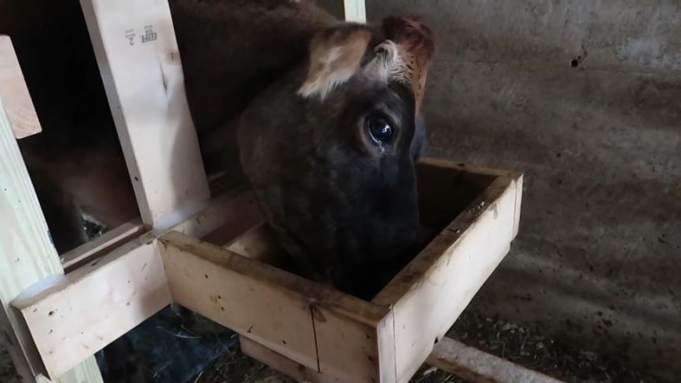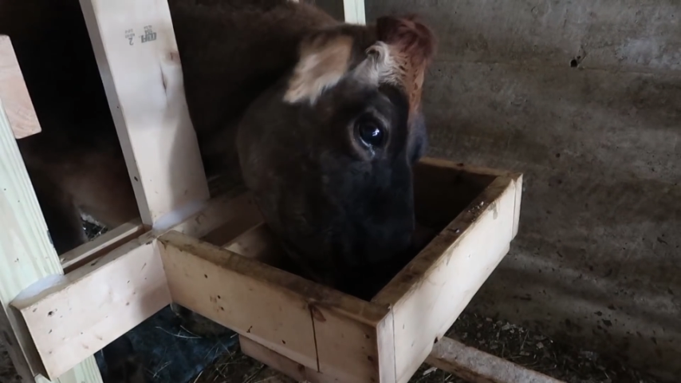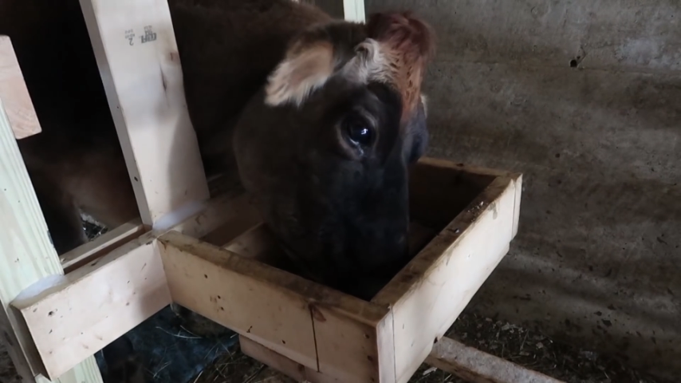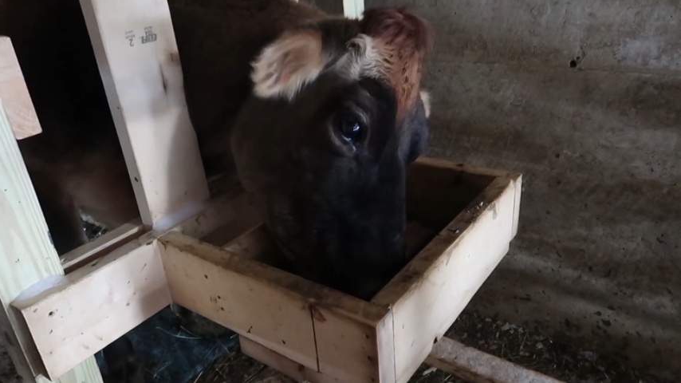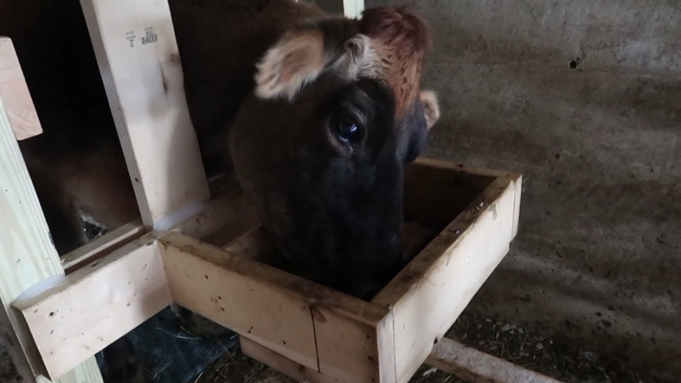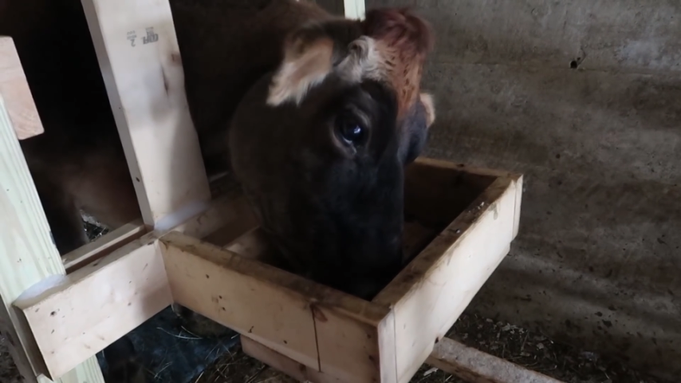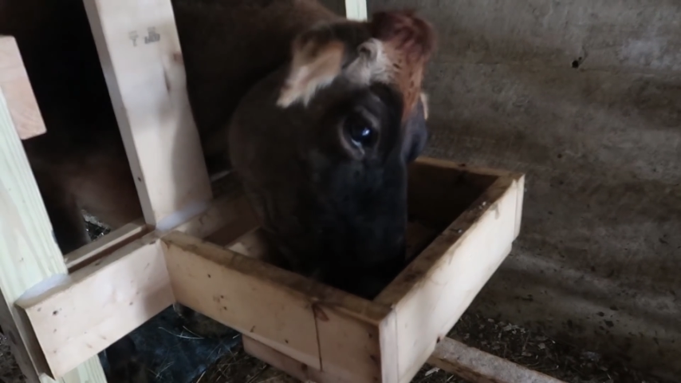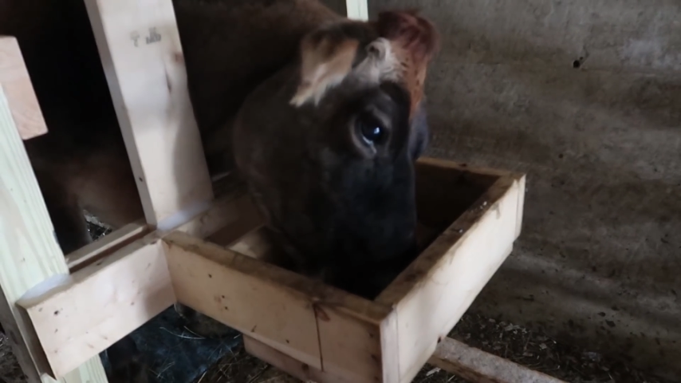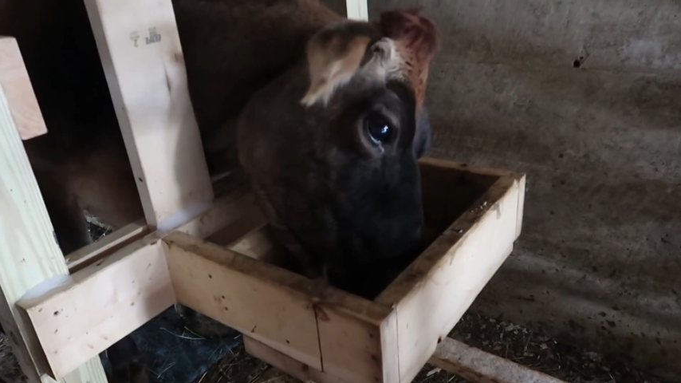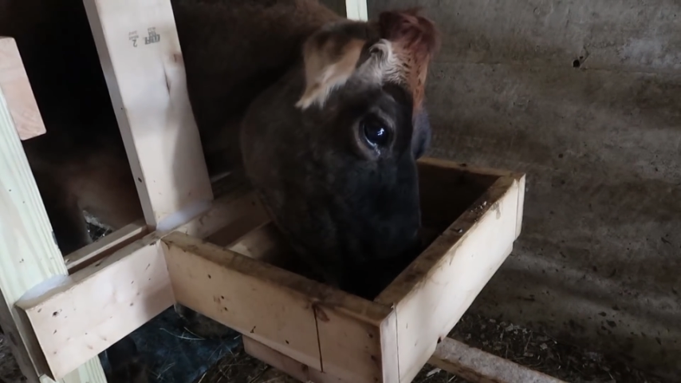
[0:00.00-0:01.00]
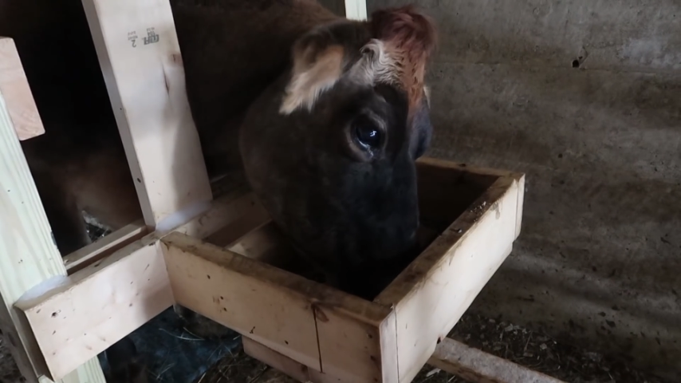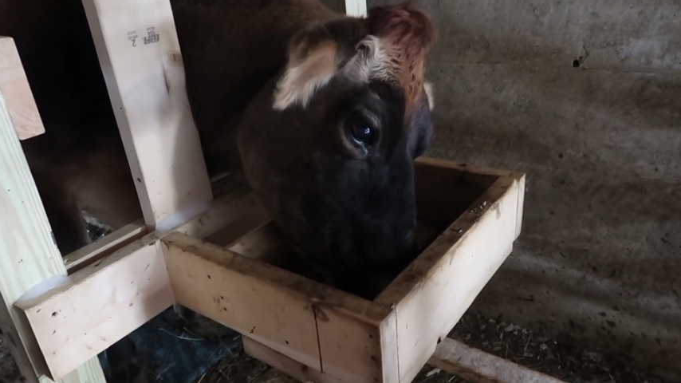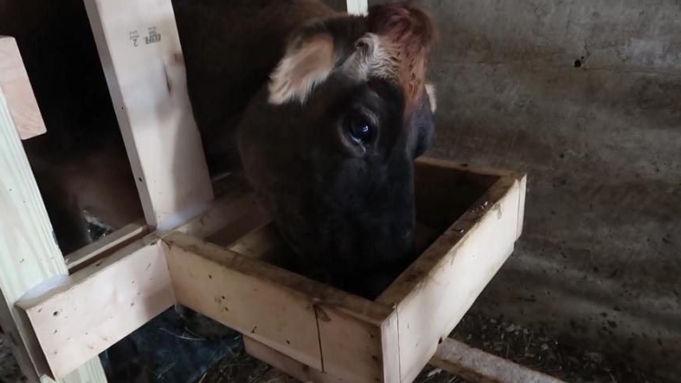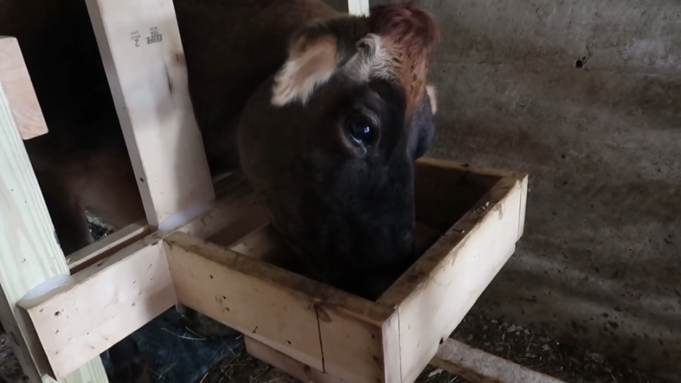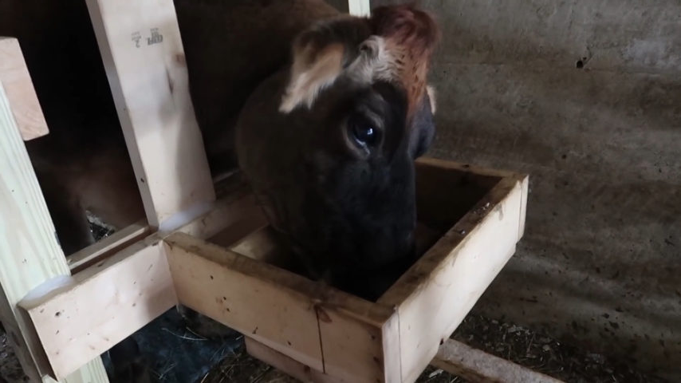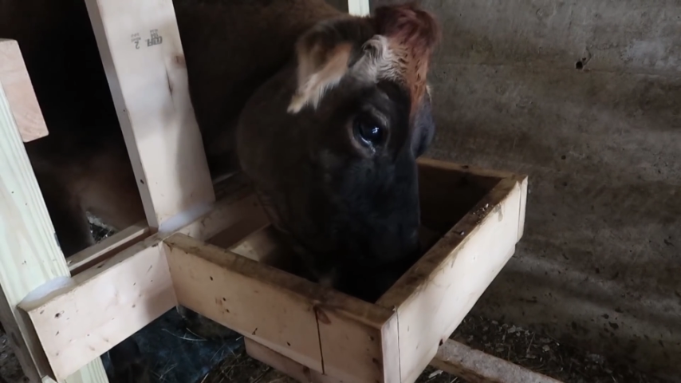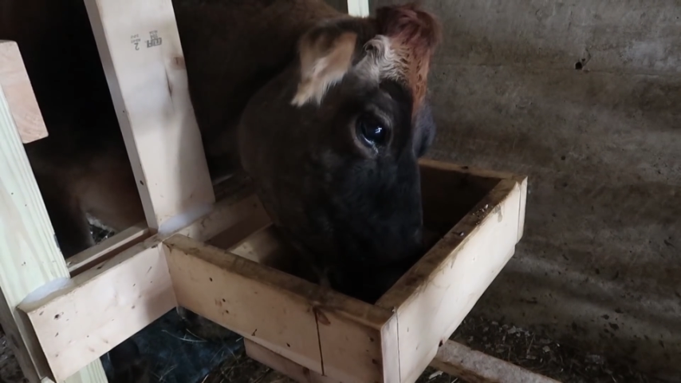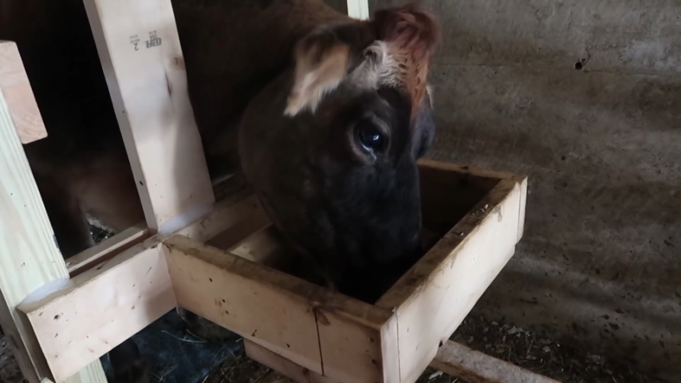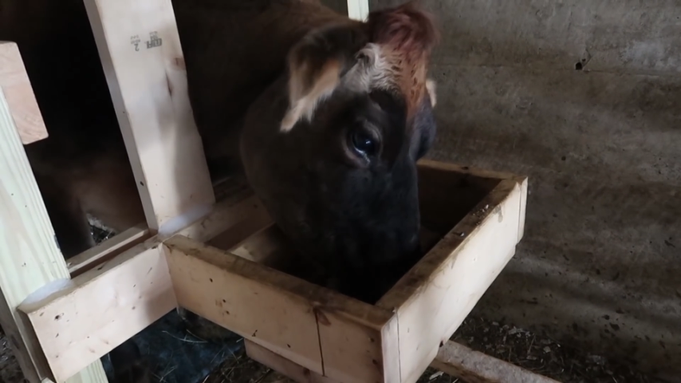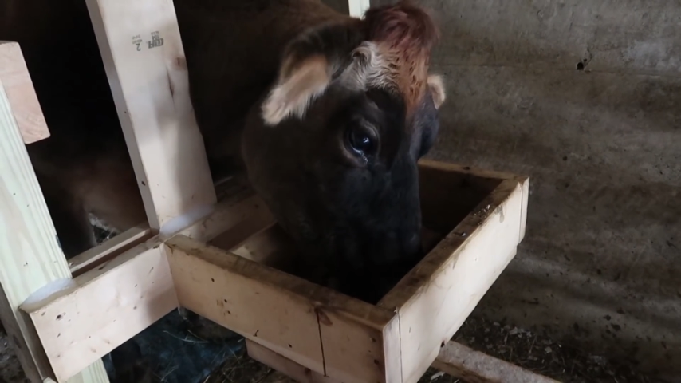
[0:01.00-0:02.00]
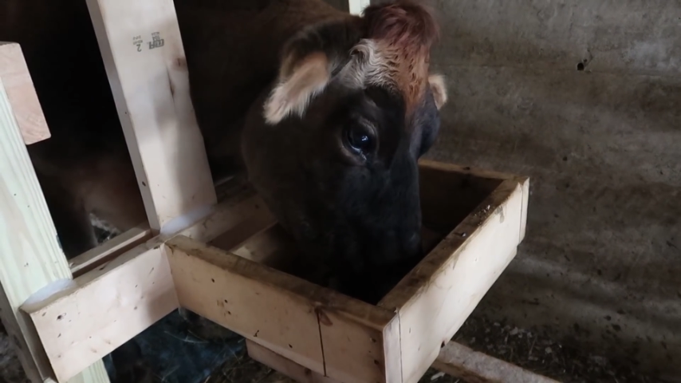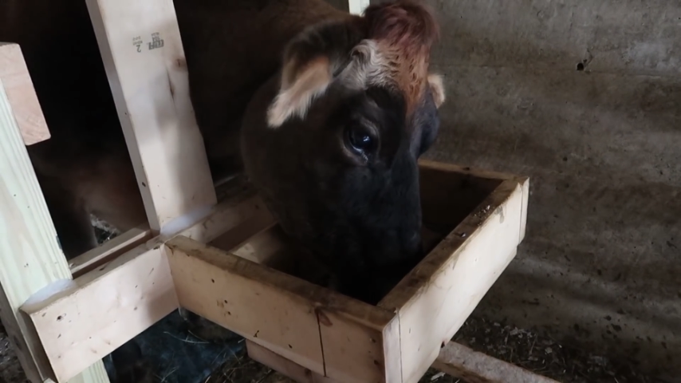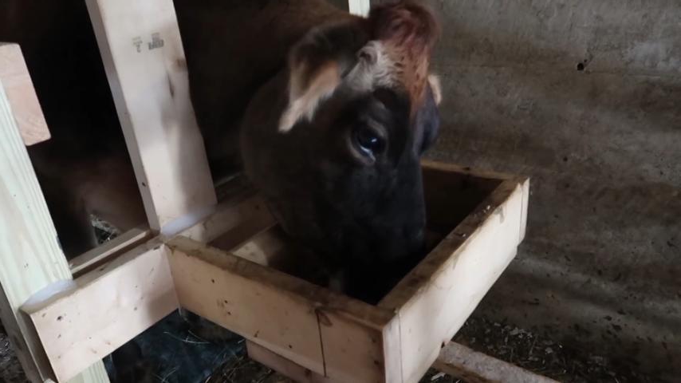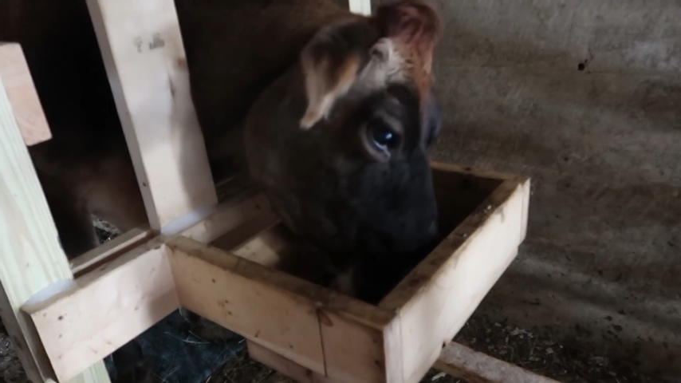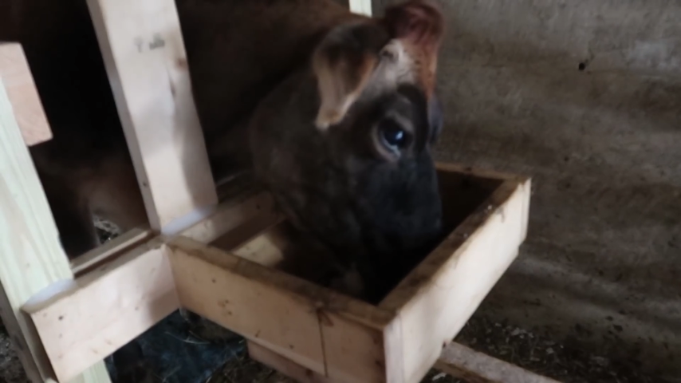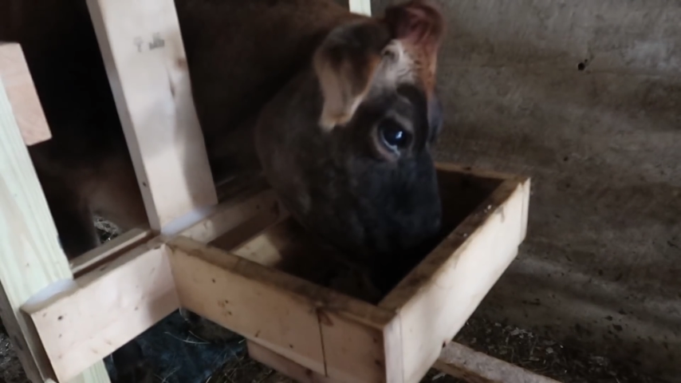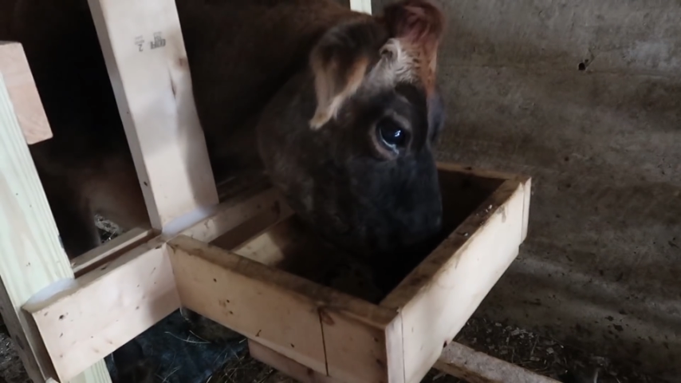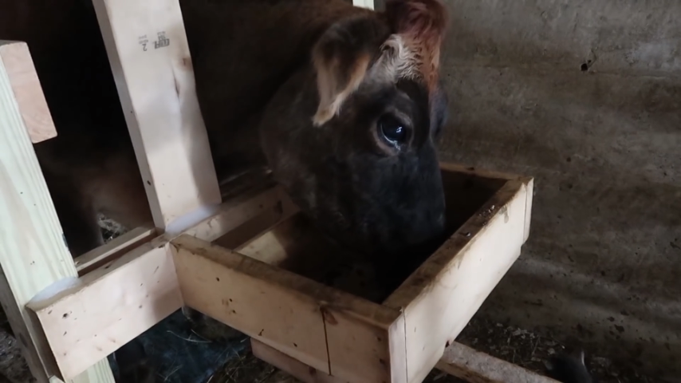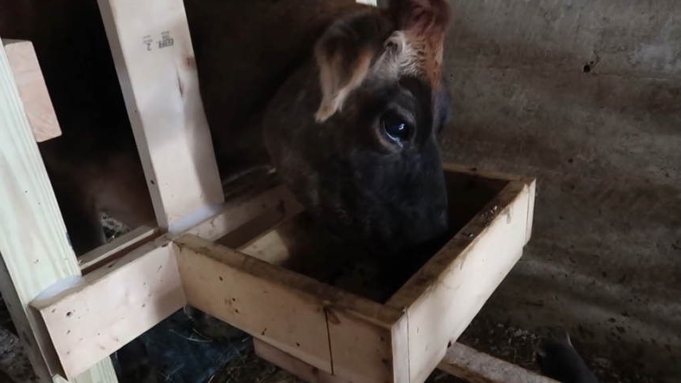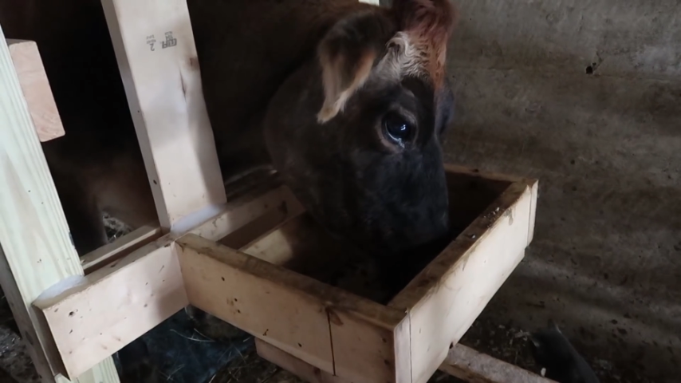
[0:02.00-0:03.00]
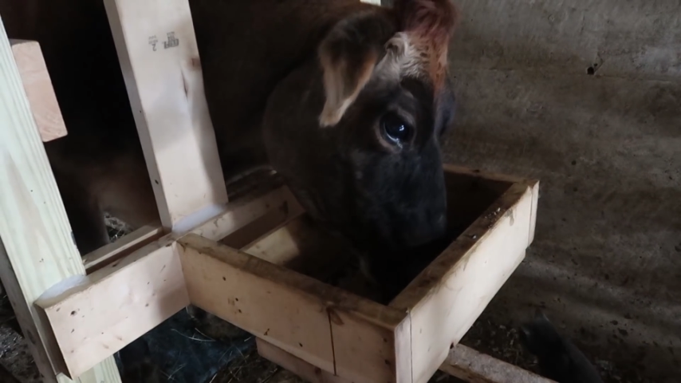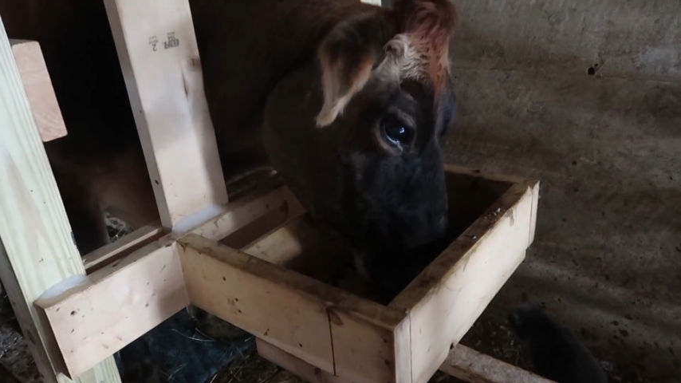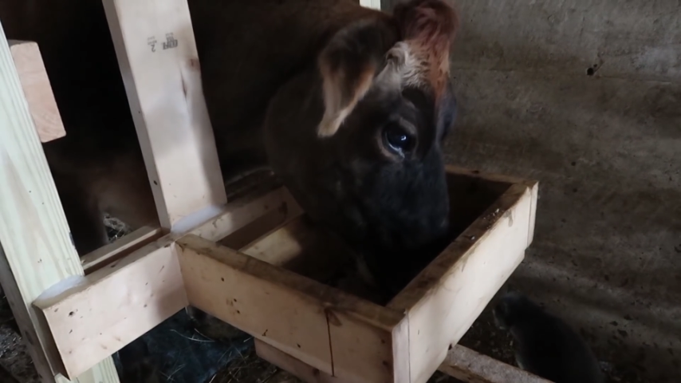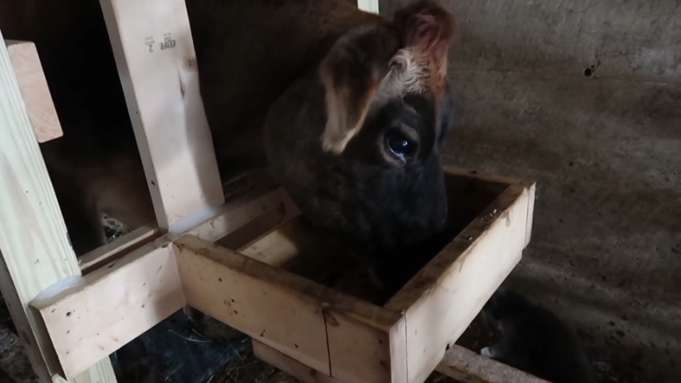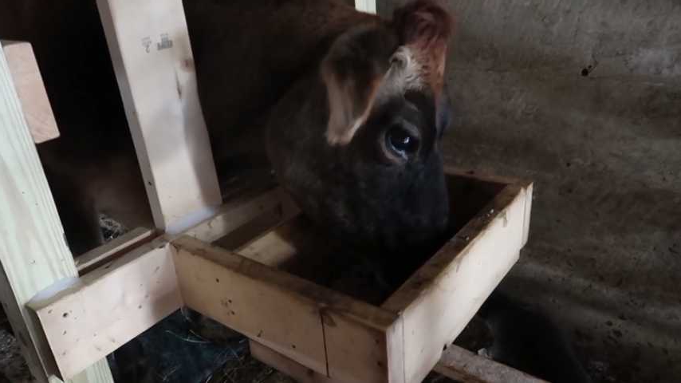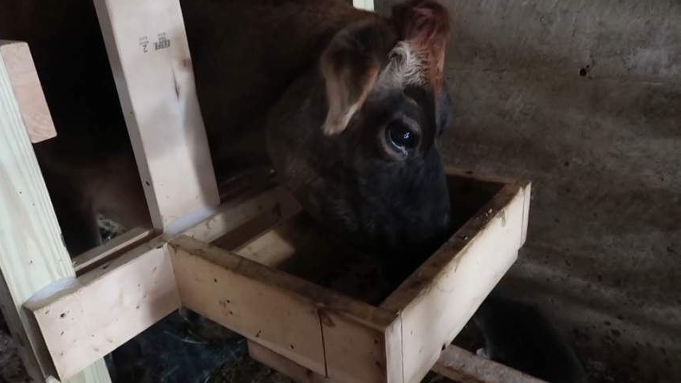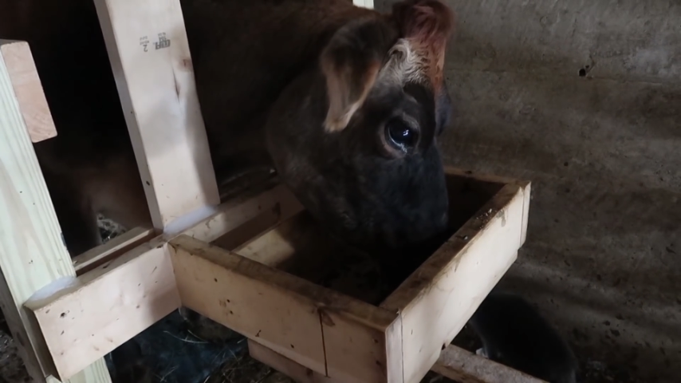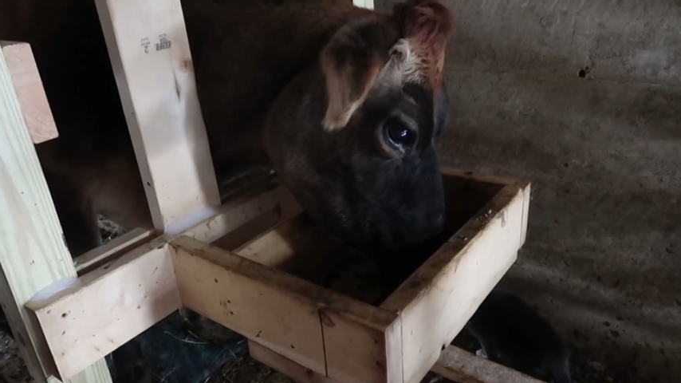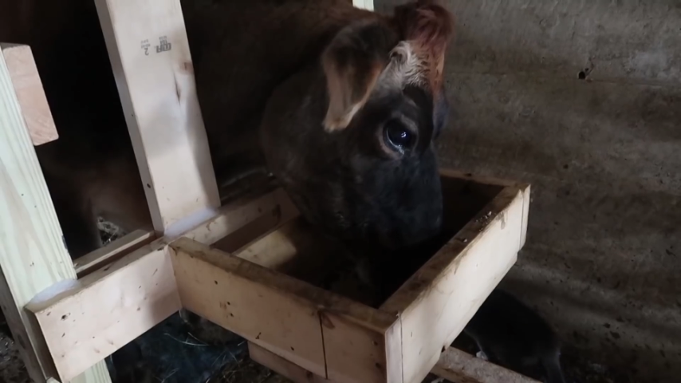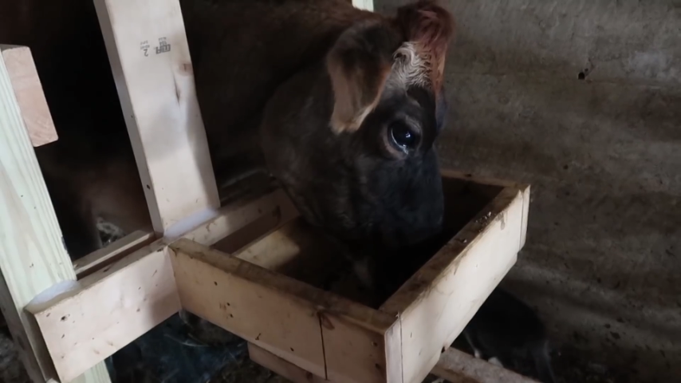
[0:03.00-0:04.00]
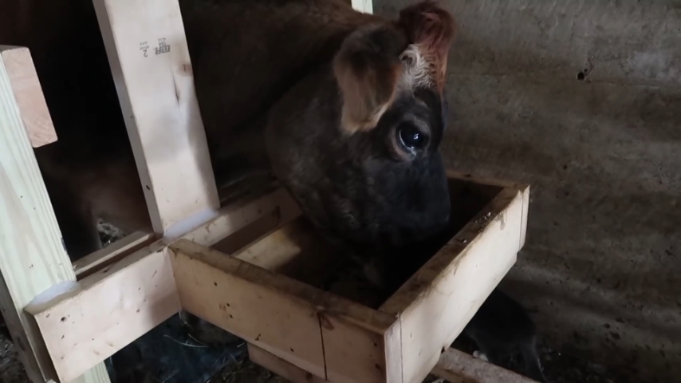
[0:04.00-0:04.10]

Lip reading: No face is visible, so there are no lips to read.